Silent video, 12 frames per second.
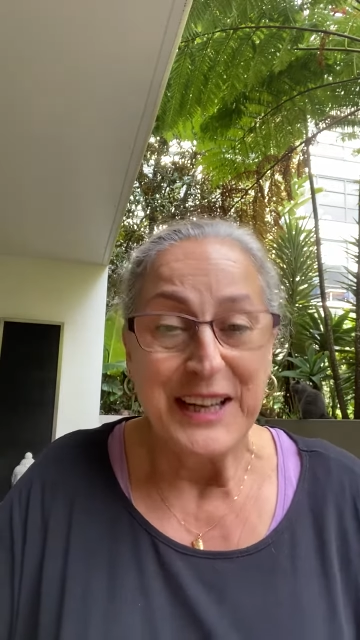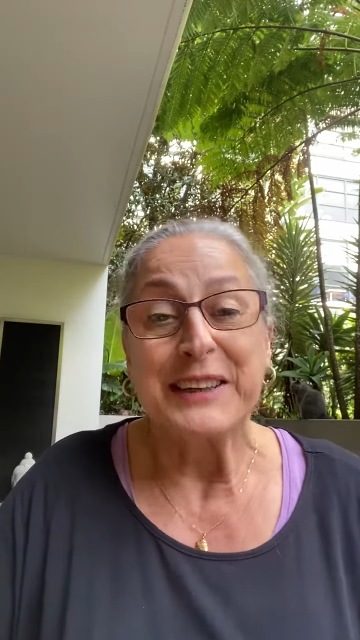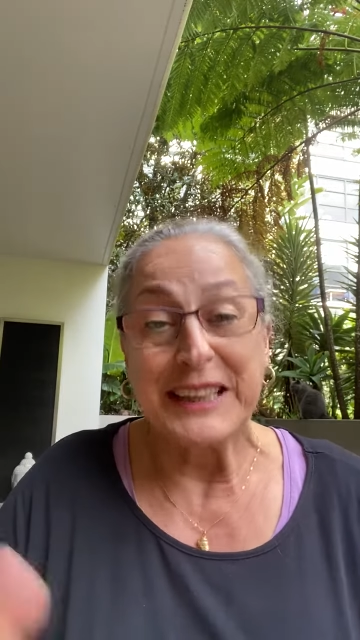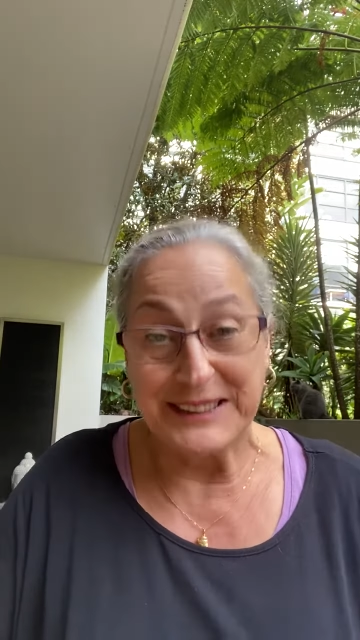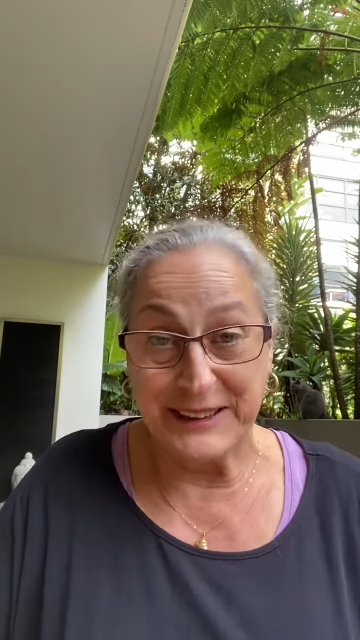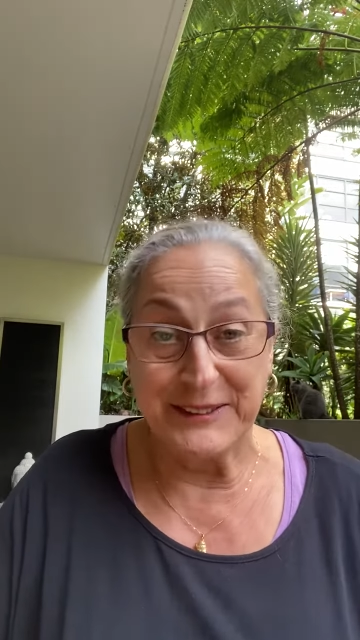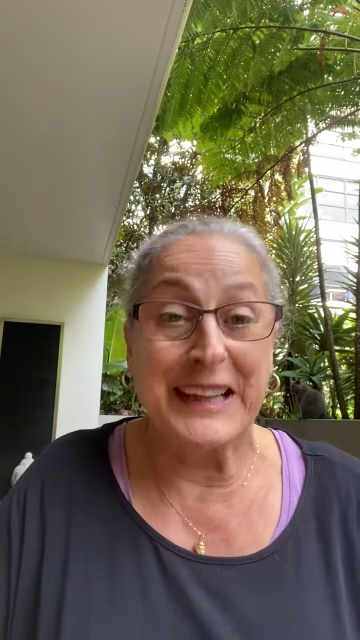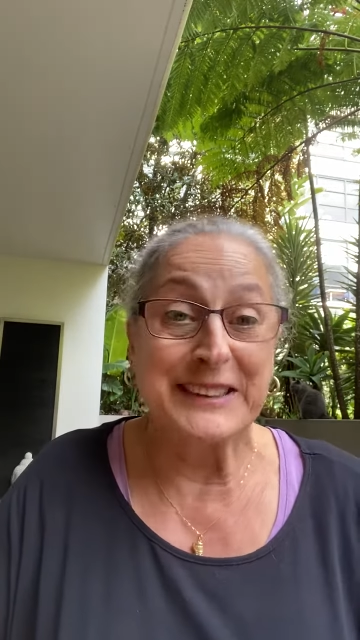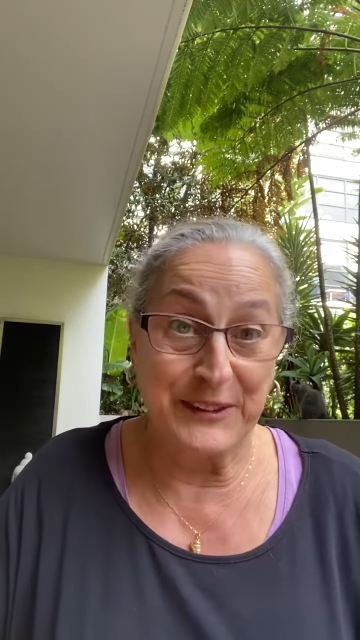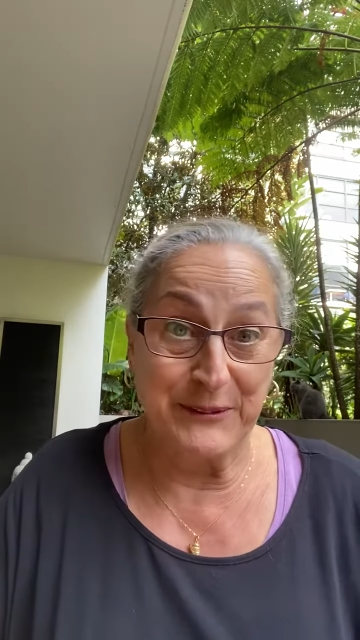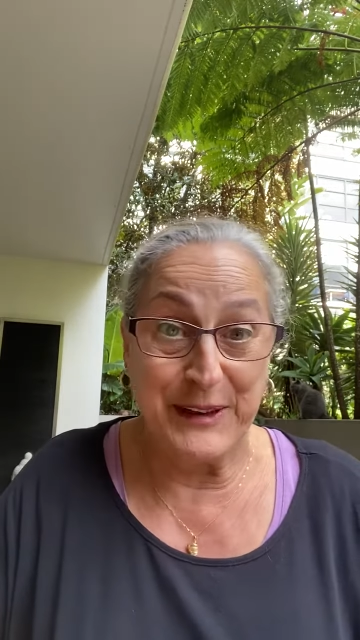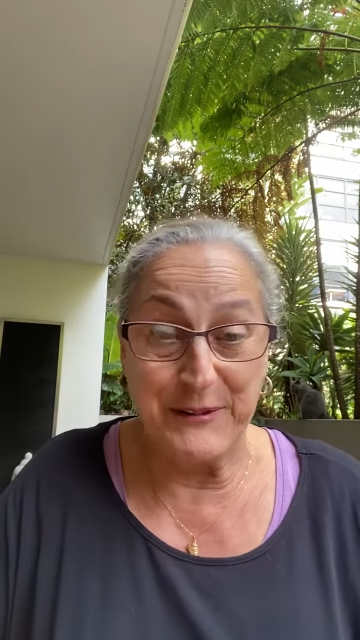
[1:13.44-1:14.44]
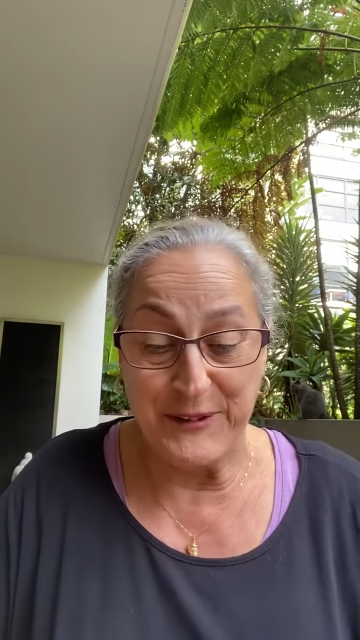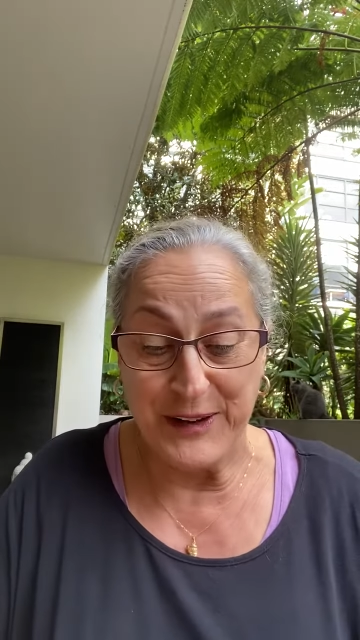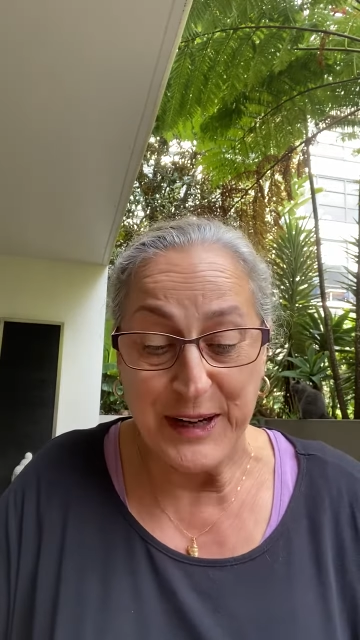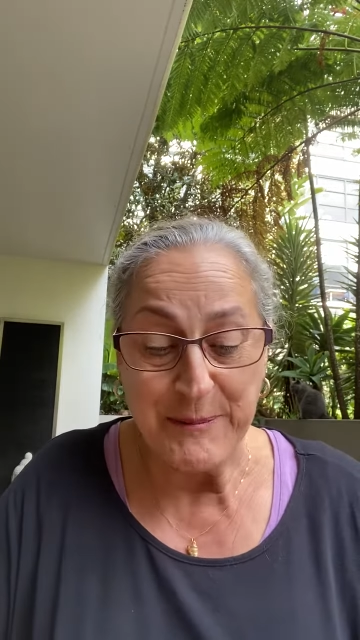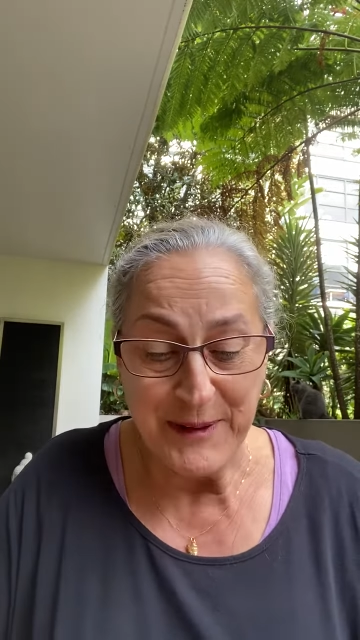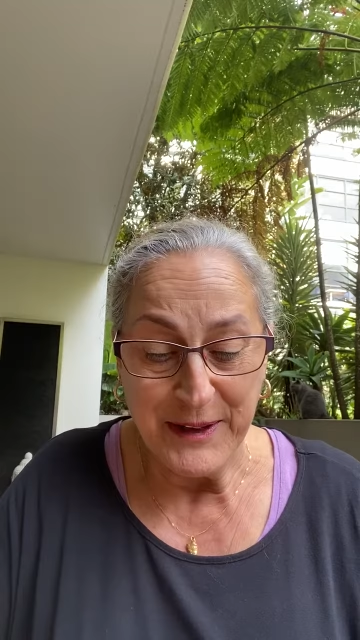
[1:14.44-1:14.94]
That's a
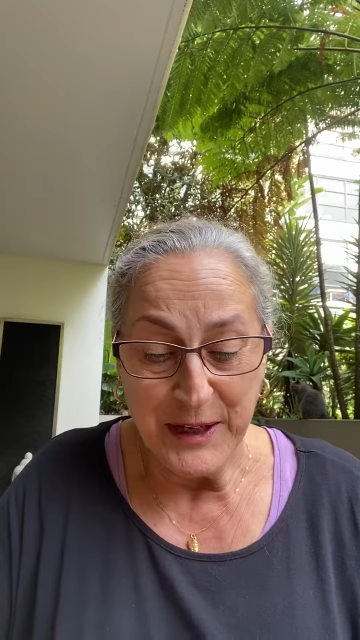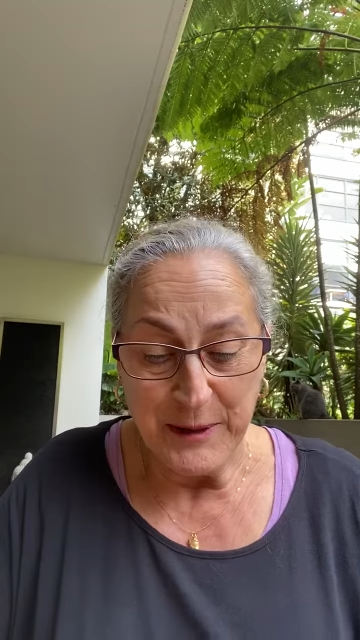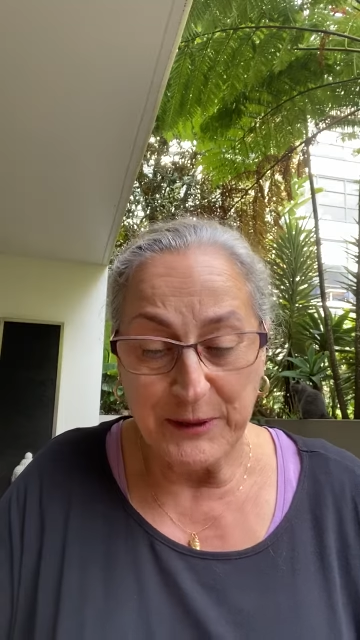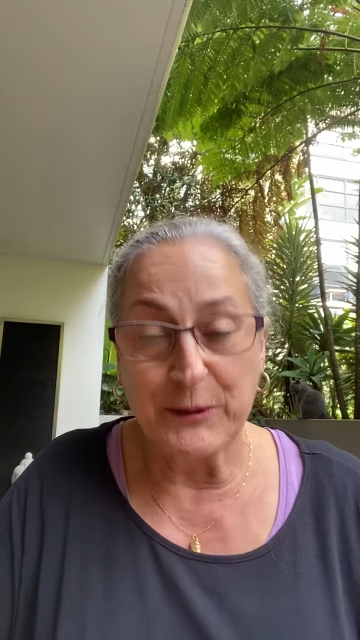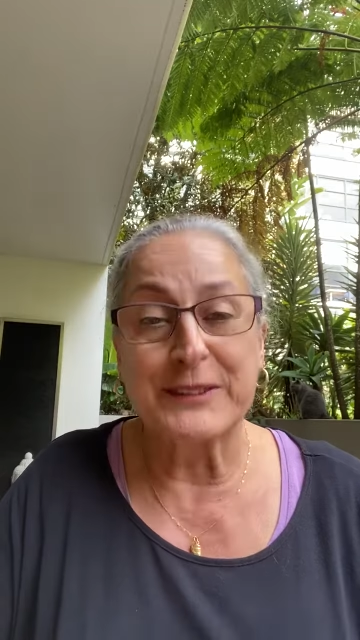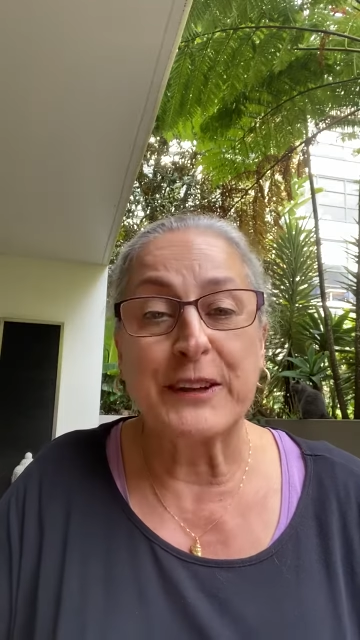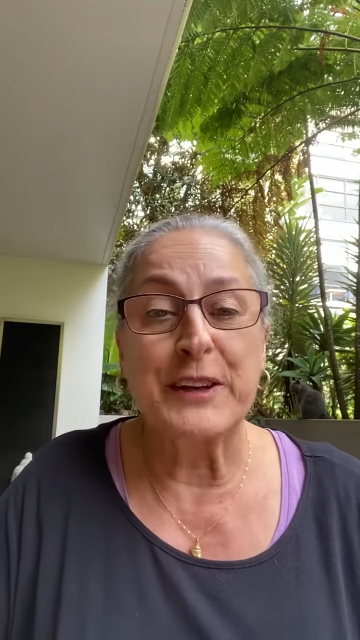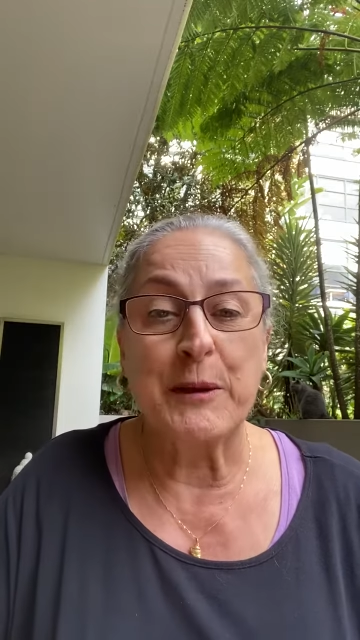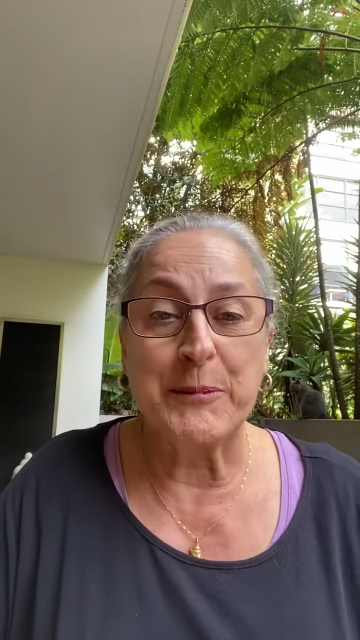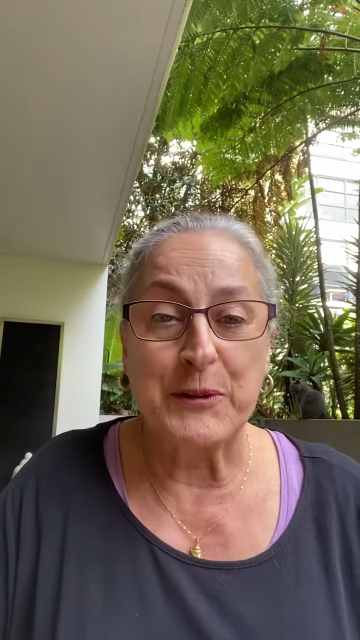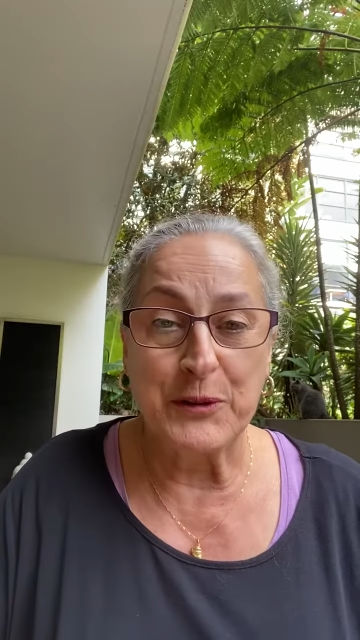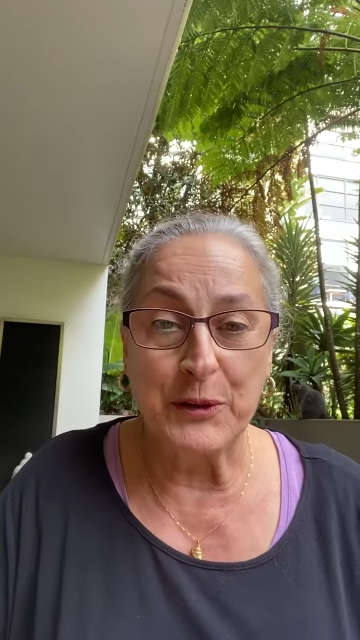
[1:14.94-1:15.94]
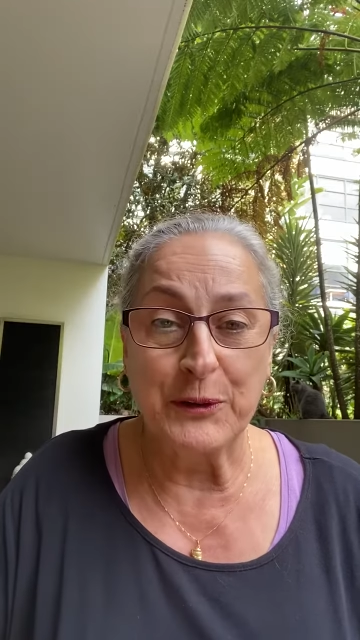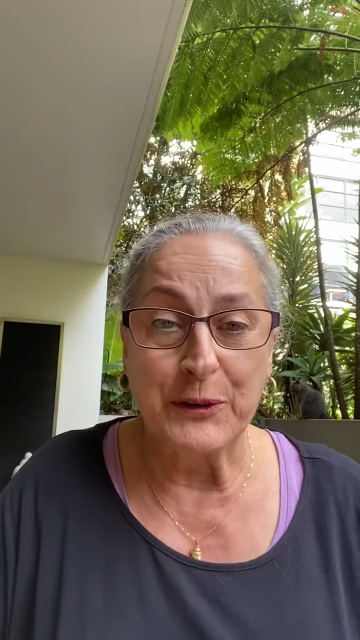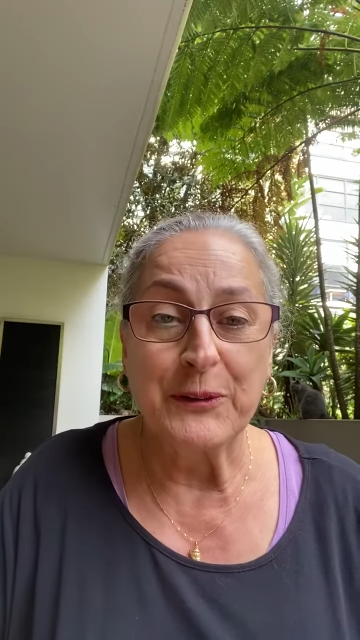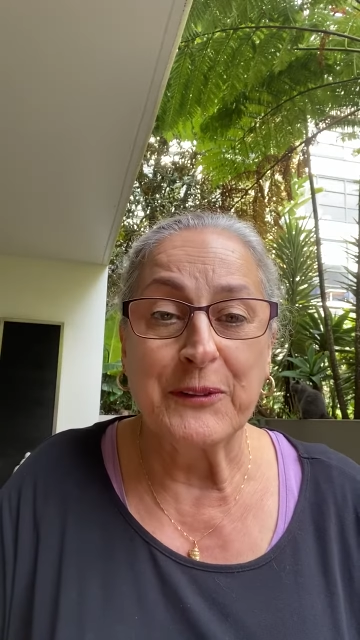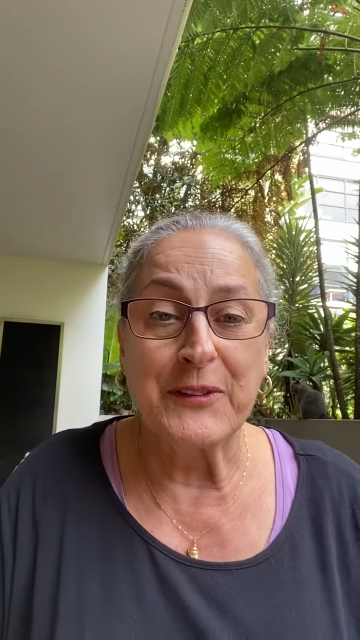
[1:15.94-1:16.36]
reframe. But also number two,